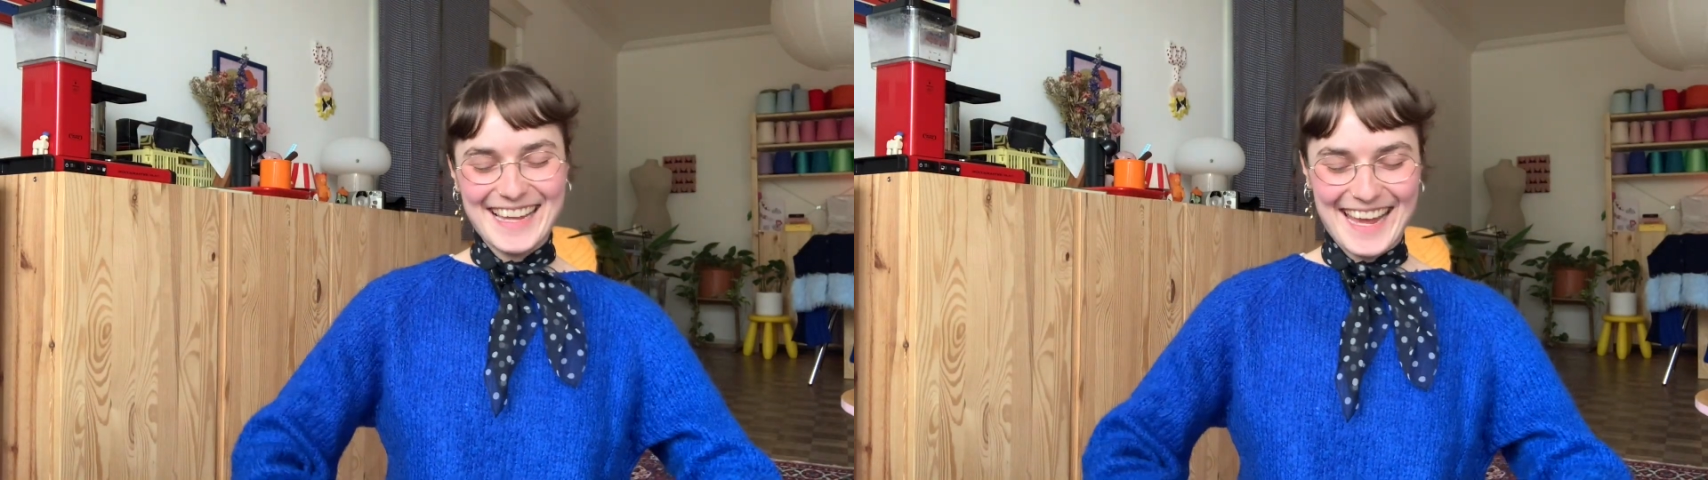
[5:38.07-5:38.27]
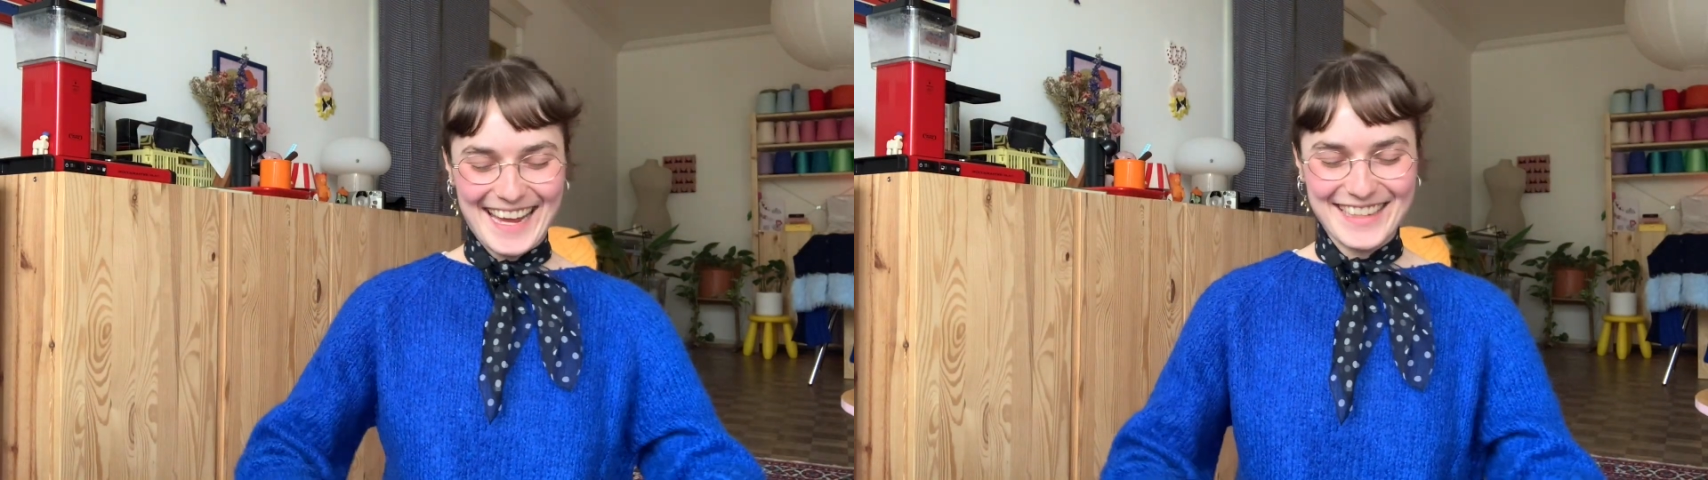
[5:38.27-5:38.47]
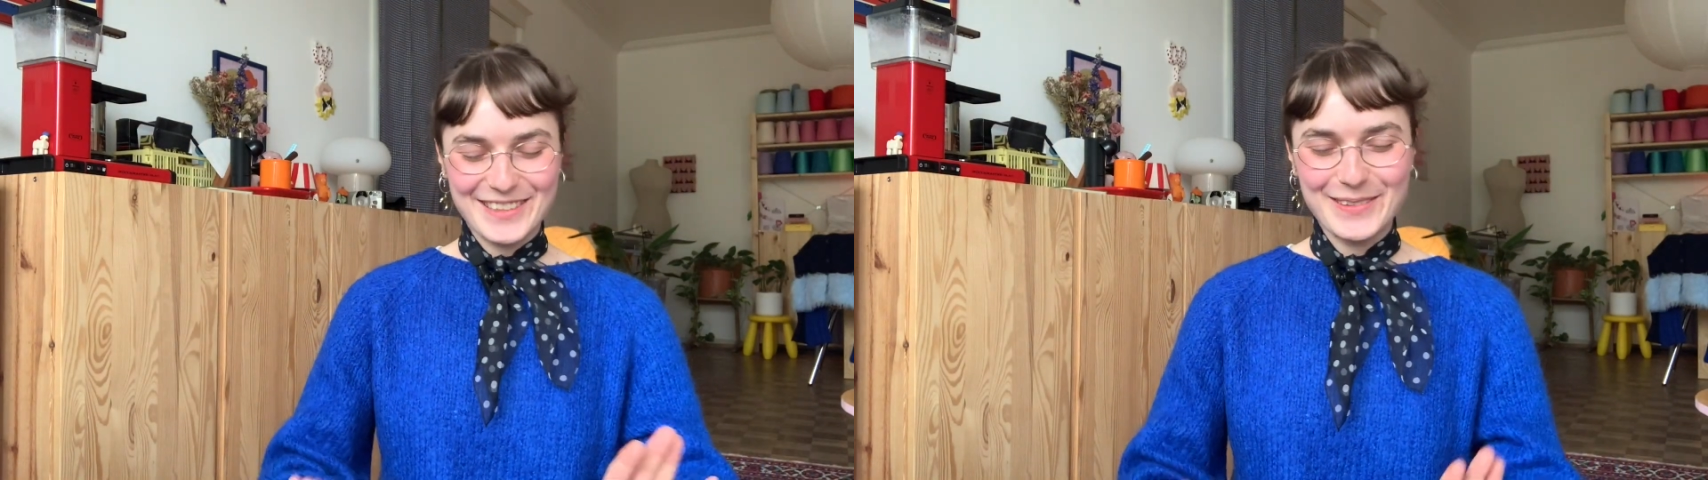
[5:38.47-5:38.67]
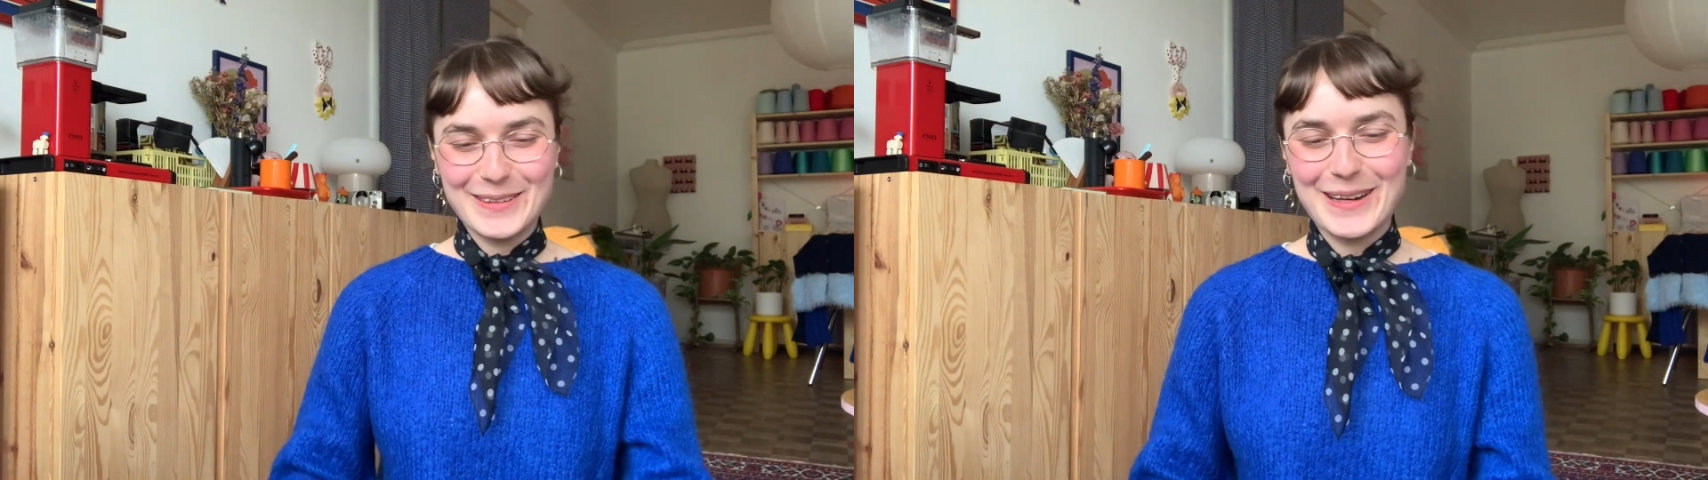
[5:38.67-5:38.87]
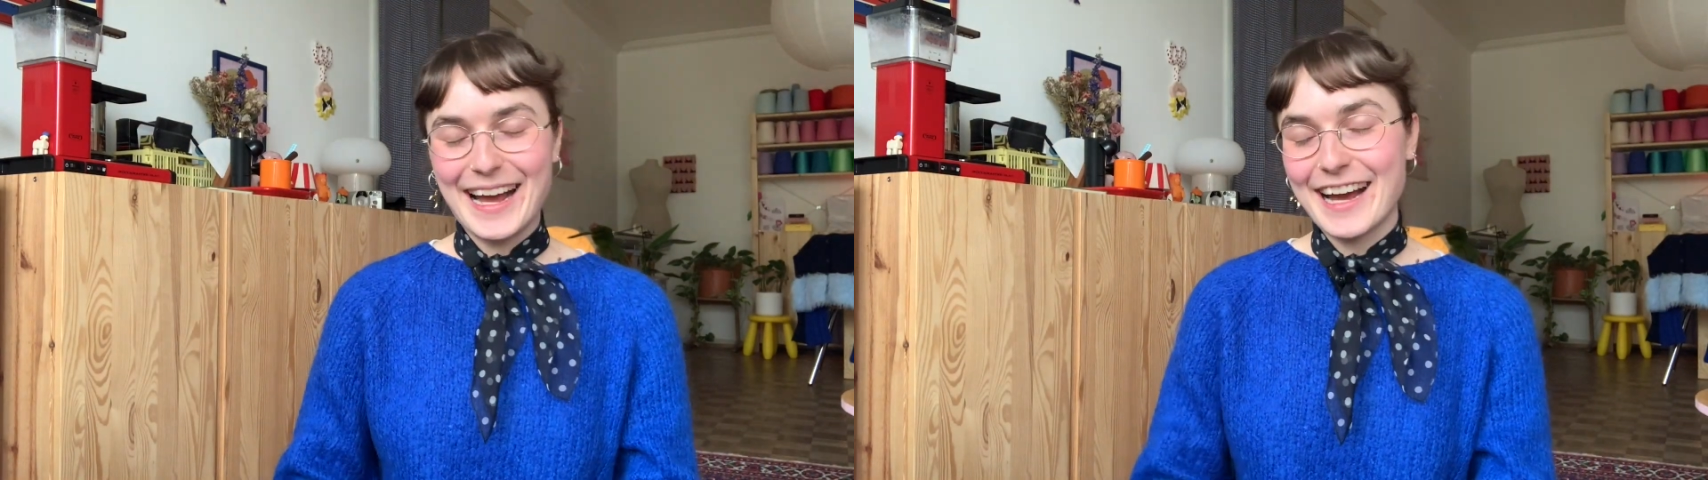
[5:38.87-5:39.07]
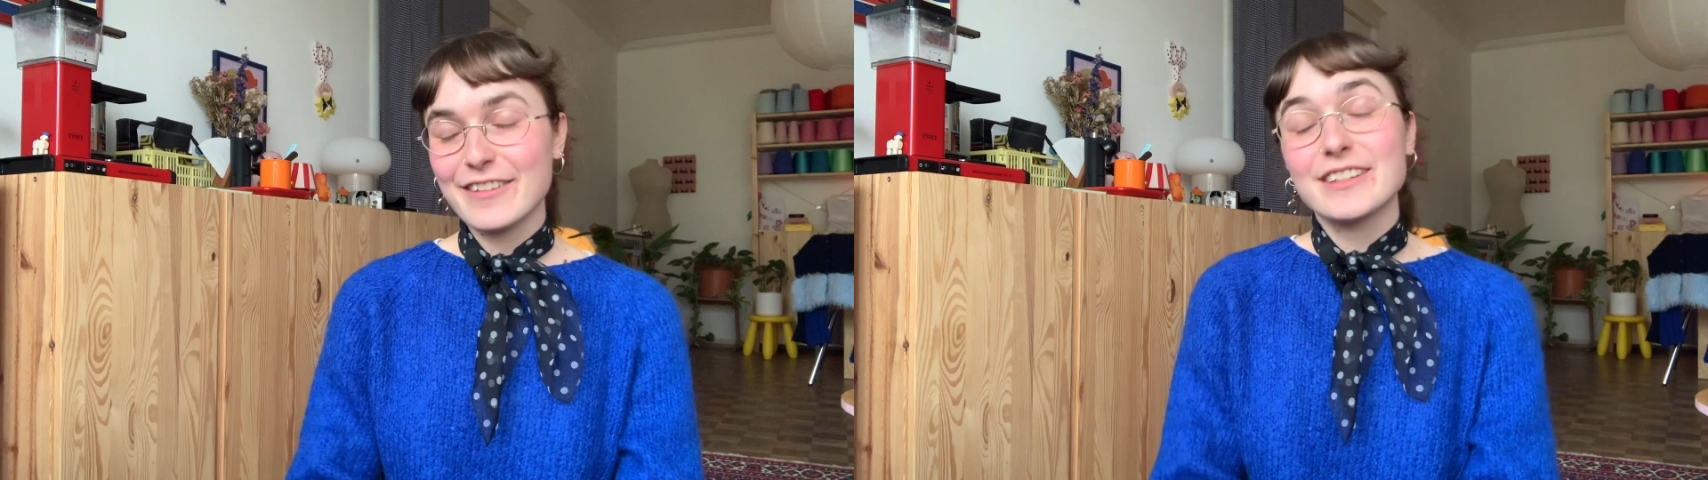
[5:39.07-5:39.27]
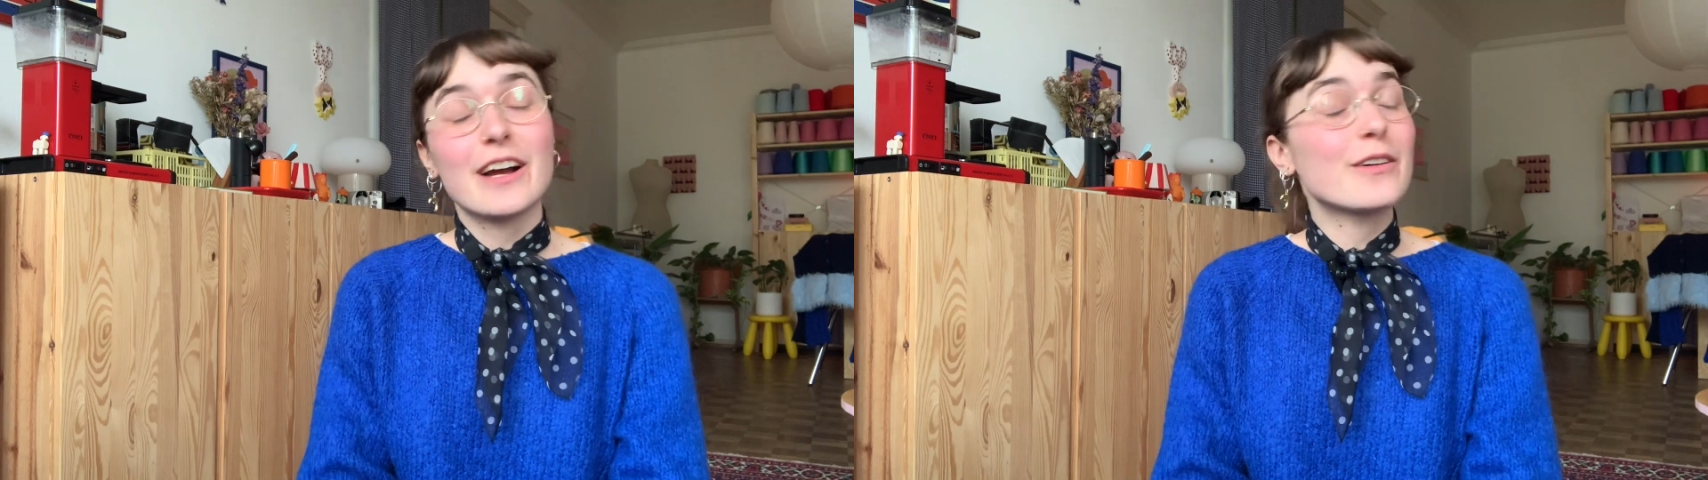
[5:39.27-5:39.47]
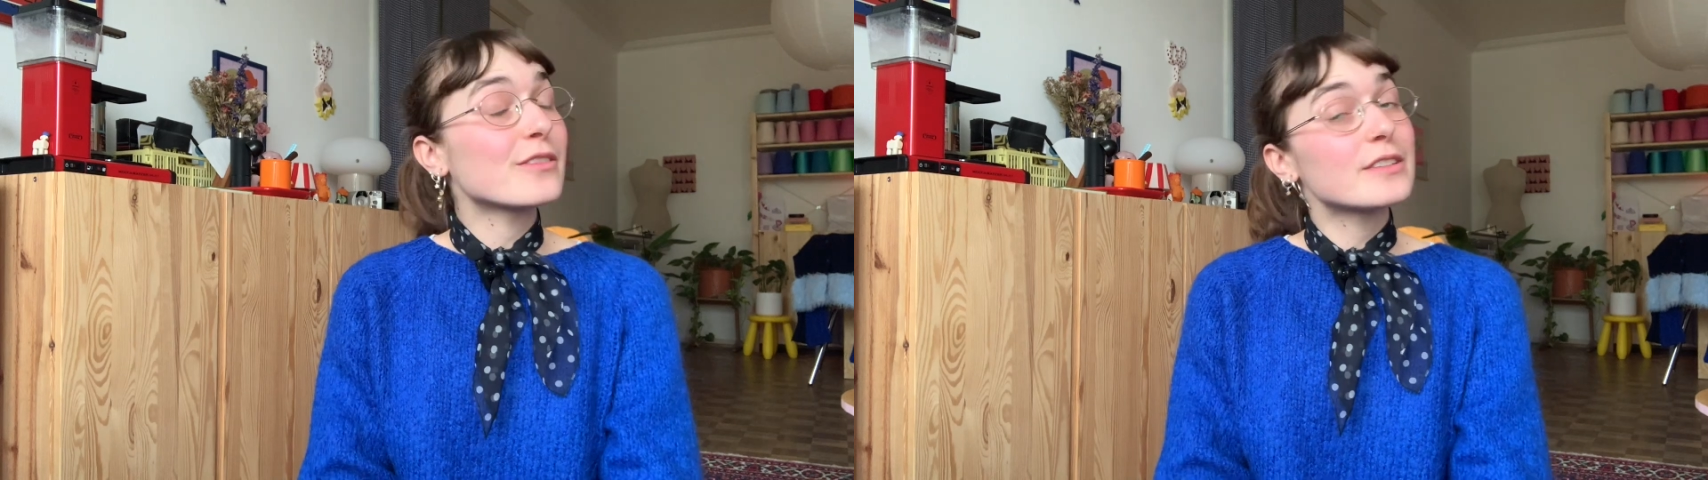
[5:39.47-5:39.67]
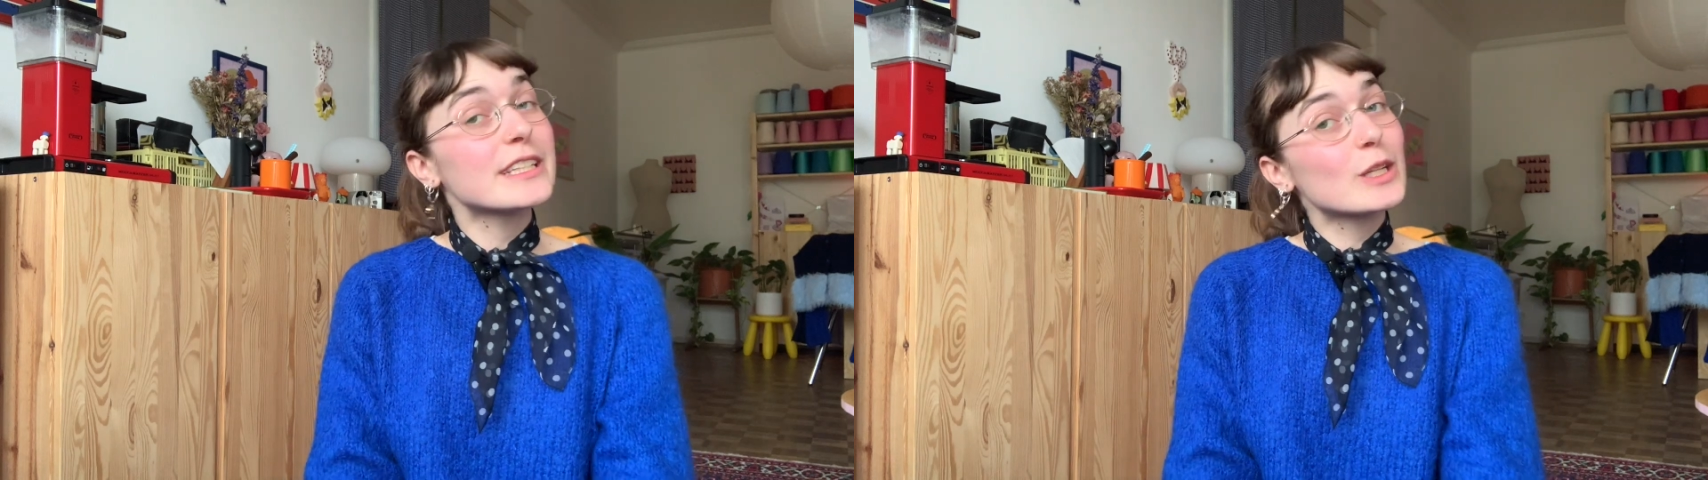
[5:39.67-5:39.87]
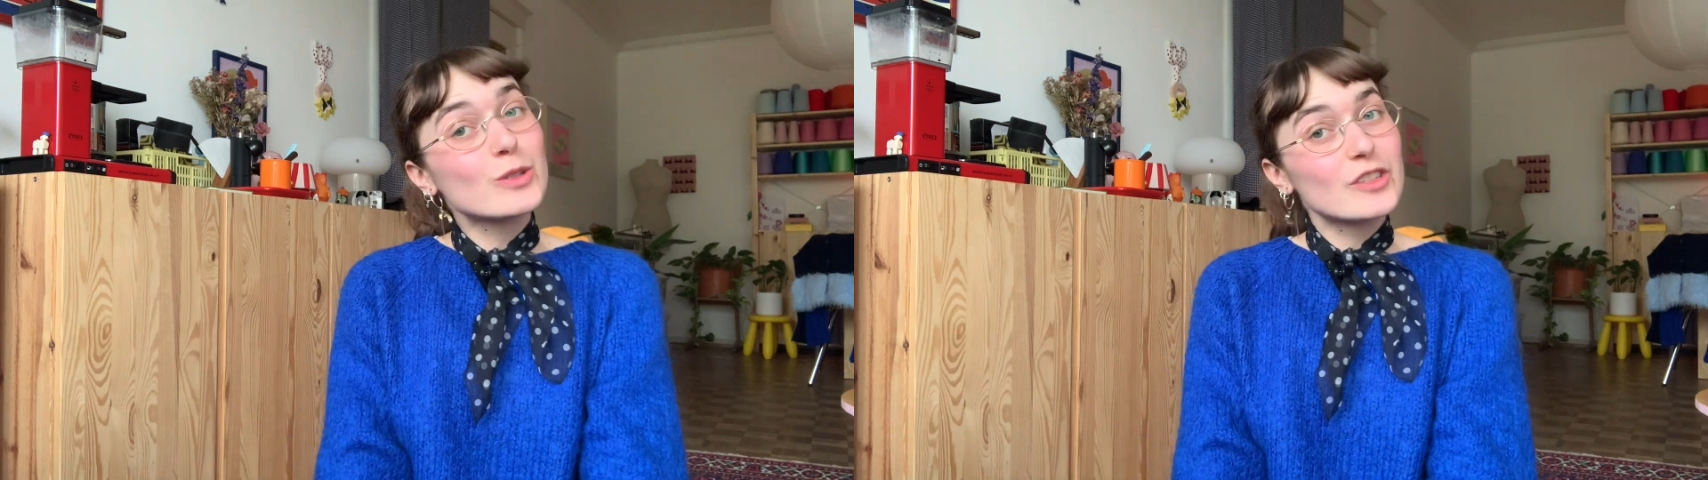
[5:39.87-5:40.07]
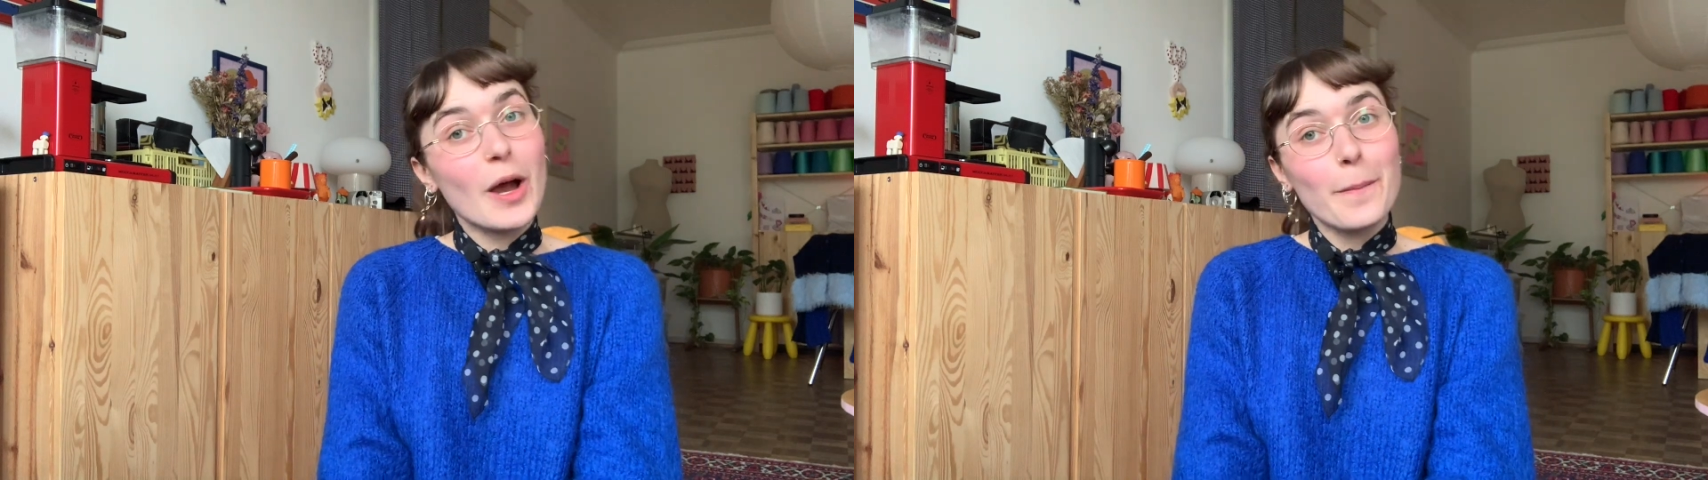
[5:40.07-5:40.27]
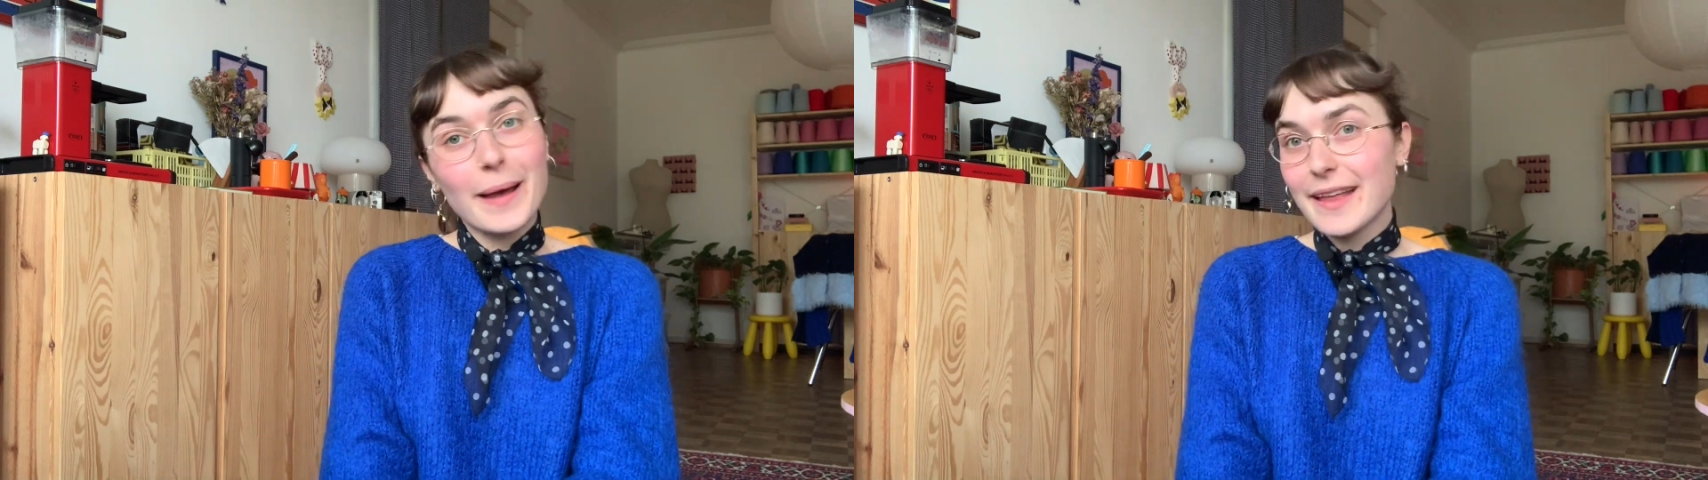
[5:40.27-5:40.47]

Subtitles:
and you have now a very cute top